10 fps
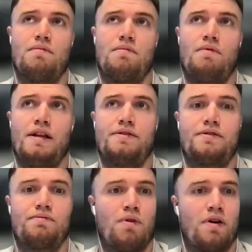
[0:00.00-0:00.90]

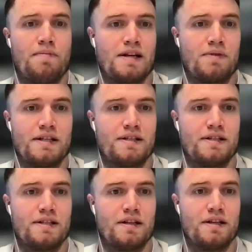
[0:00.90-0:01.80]
it's one of the best ways
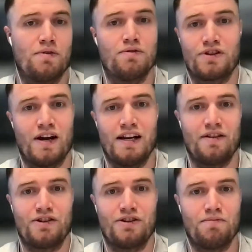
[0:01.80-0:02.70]
to learn, but also any
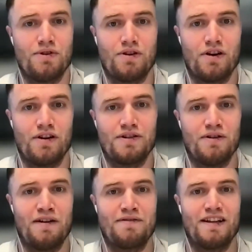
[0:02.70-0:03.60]
other job that you go into
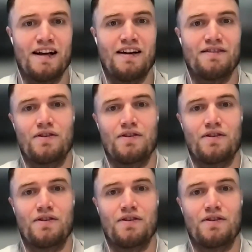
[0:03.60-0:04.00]
after that.